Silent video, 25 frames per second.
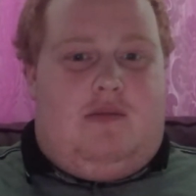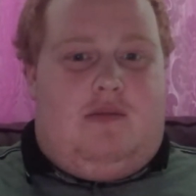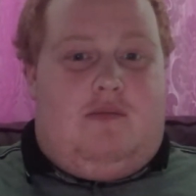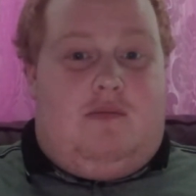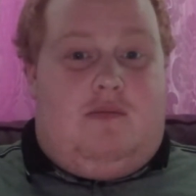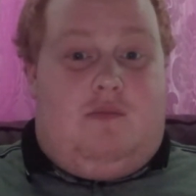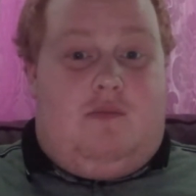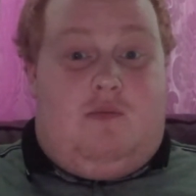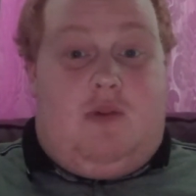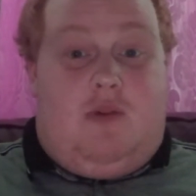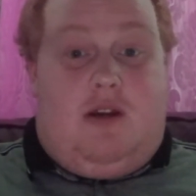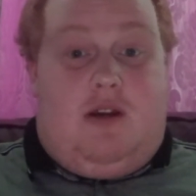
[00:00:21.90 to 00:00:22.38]

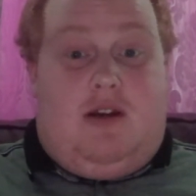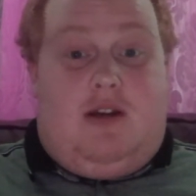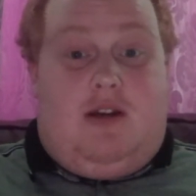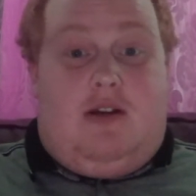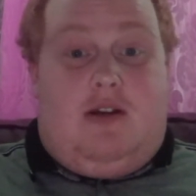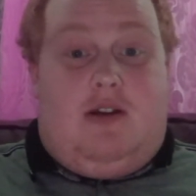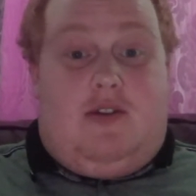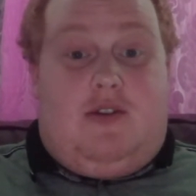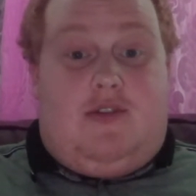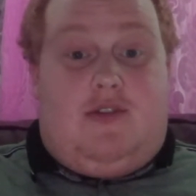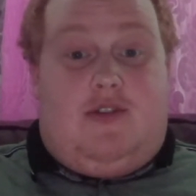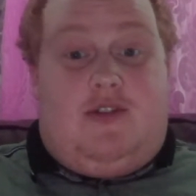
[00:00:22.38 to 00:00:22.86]
We
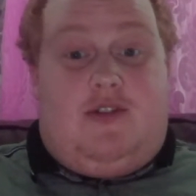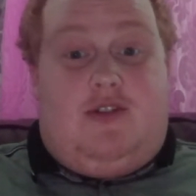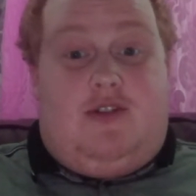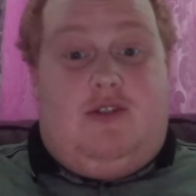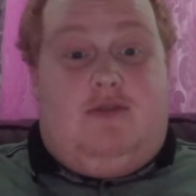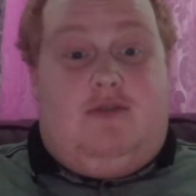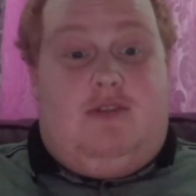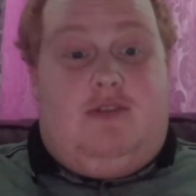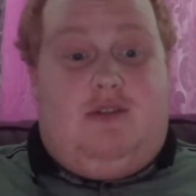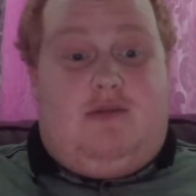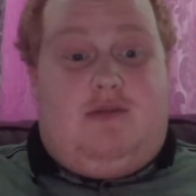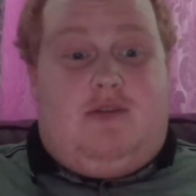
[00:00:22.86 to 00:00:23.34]
lost
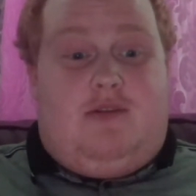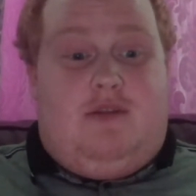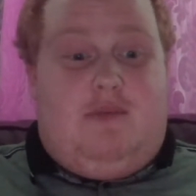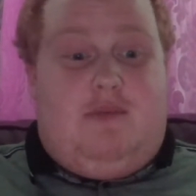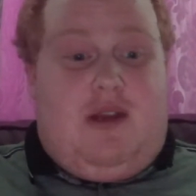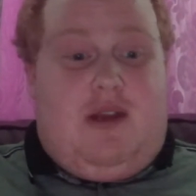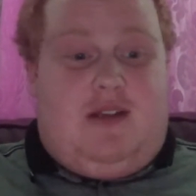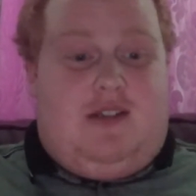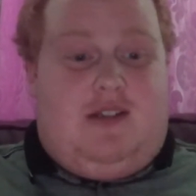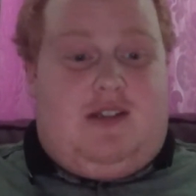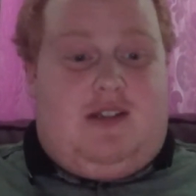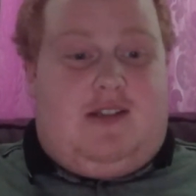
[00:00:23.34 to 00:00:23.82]
2-0 to
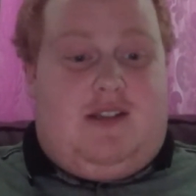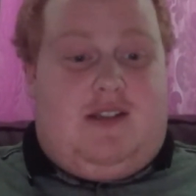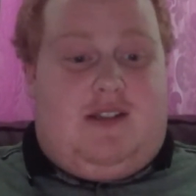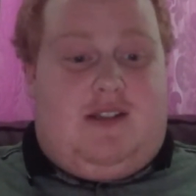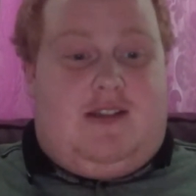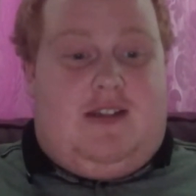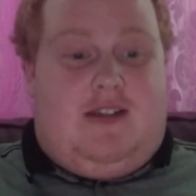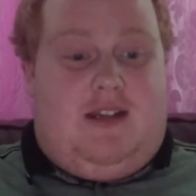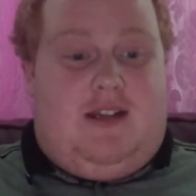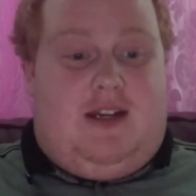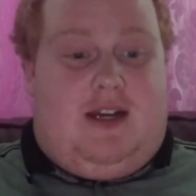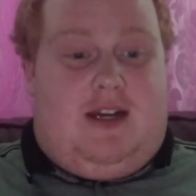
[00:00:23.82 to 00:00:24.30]
Manchester
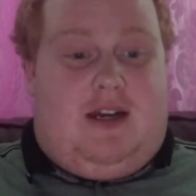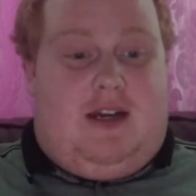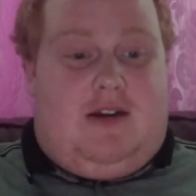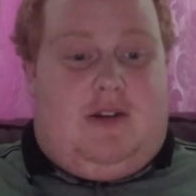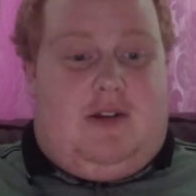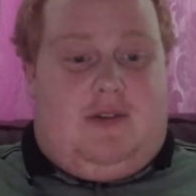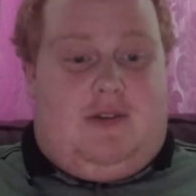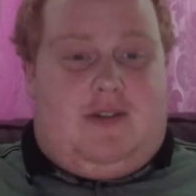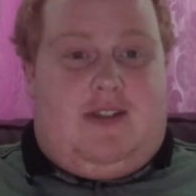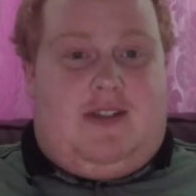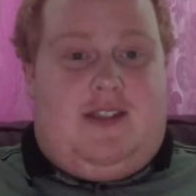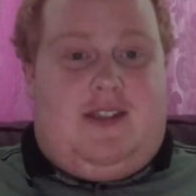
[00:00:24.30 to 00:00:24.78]
City
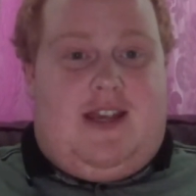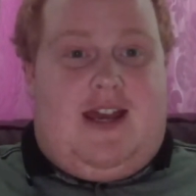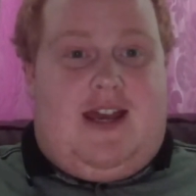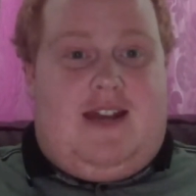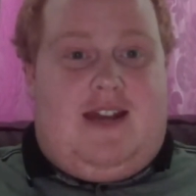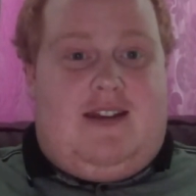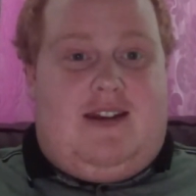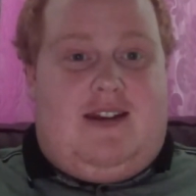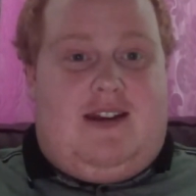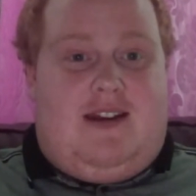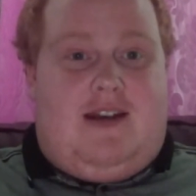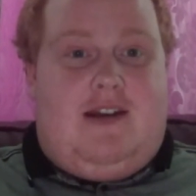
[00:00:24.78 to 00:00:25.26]
on
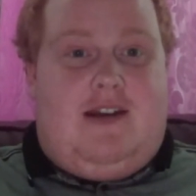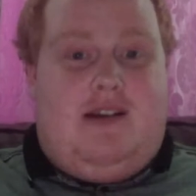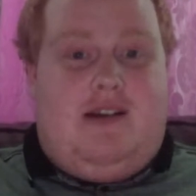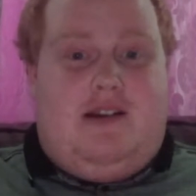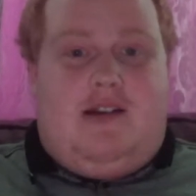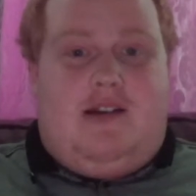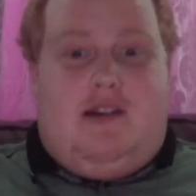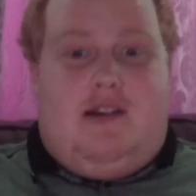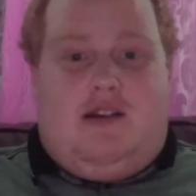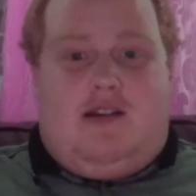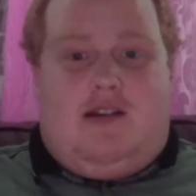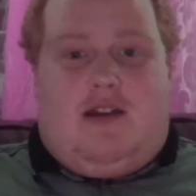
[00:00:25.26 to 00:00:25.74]
Saturday.
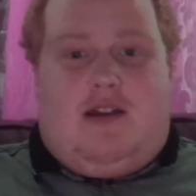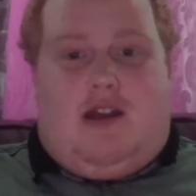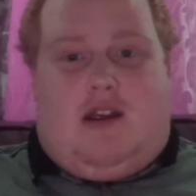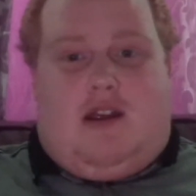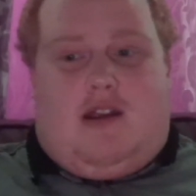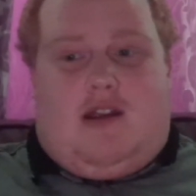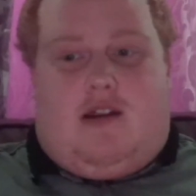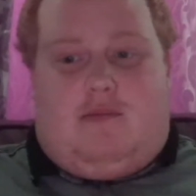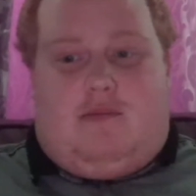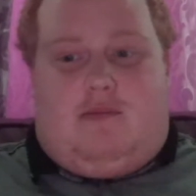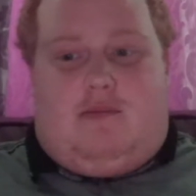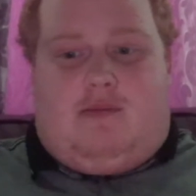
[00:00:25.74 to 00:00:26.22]

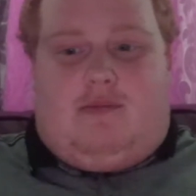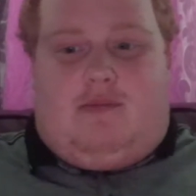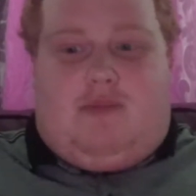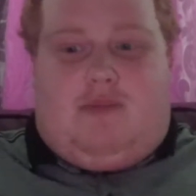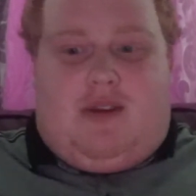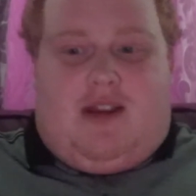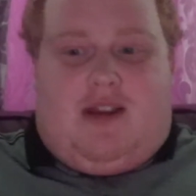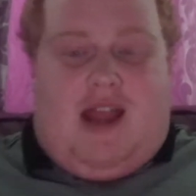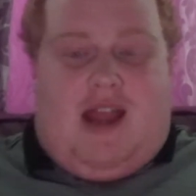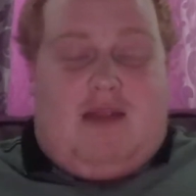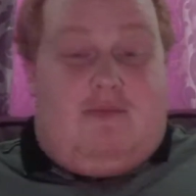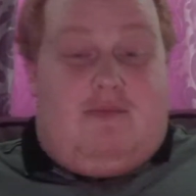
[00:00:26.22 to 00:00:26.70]
The
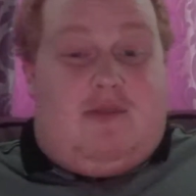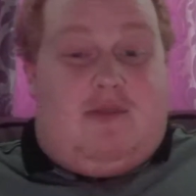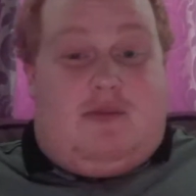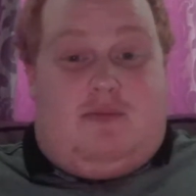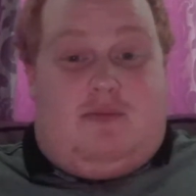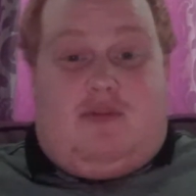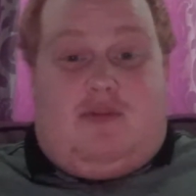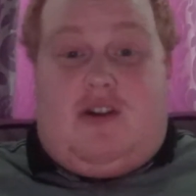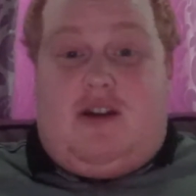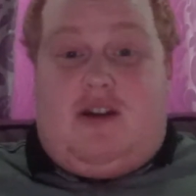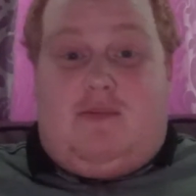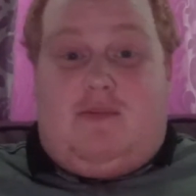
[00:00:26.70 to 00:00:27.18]
game was
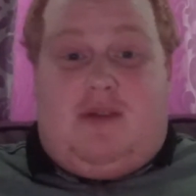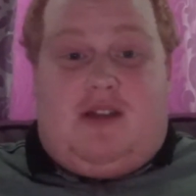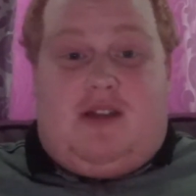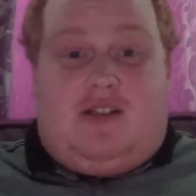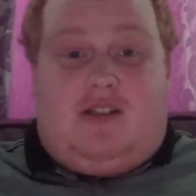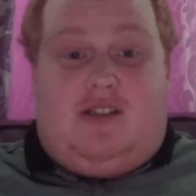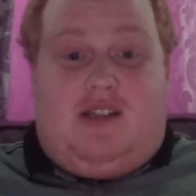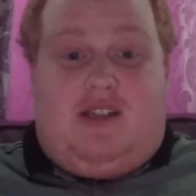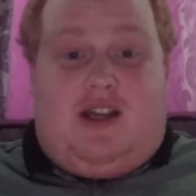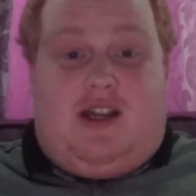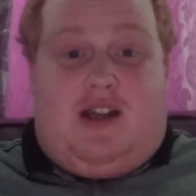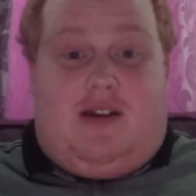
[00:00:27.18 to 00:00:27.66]
pretty
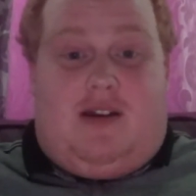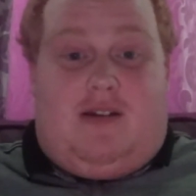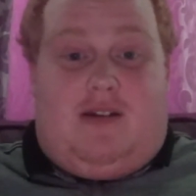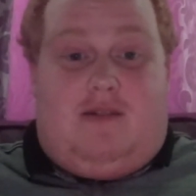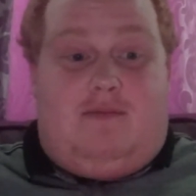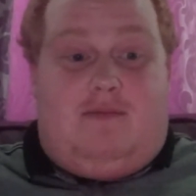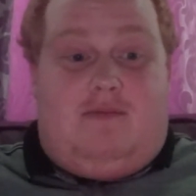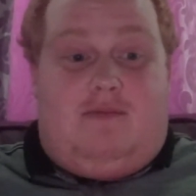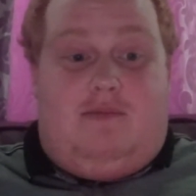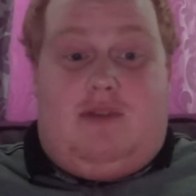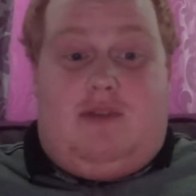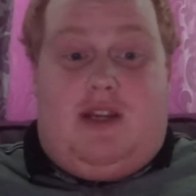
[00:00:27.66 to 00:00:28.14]
much
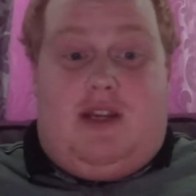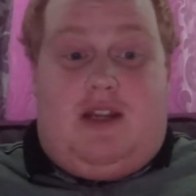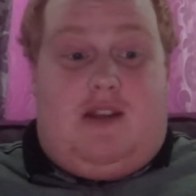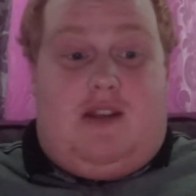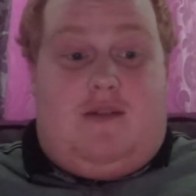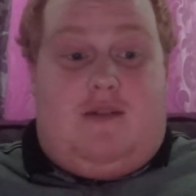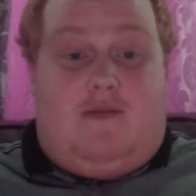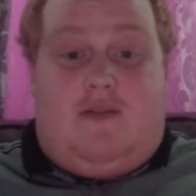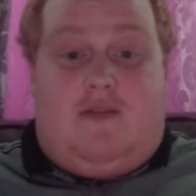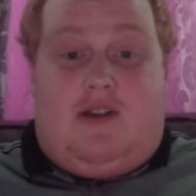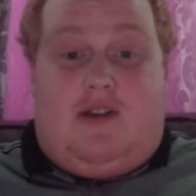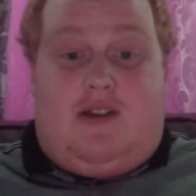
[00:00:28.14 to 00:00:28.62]
done in the
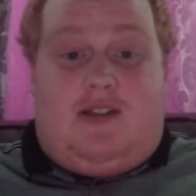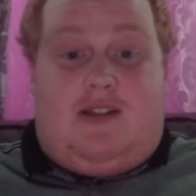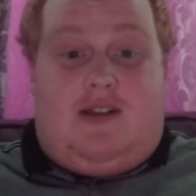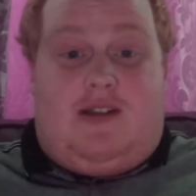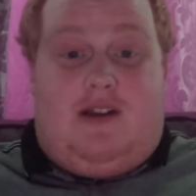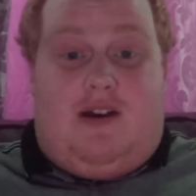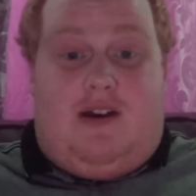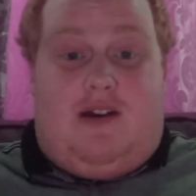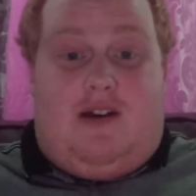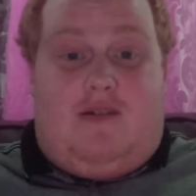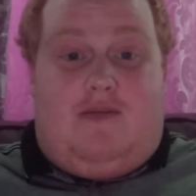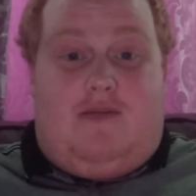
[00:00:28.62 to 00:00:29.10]
first
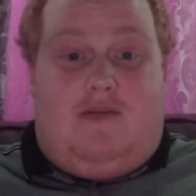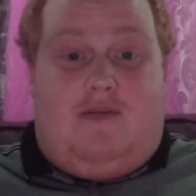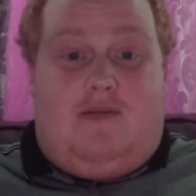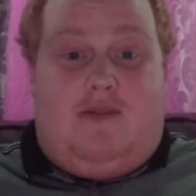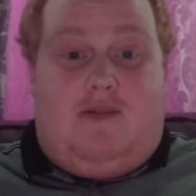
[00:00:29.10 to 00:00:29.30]
half.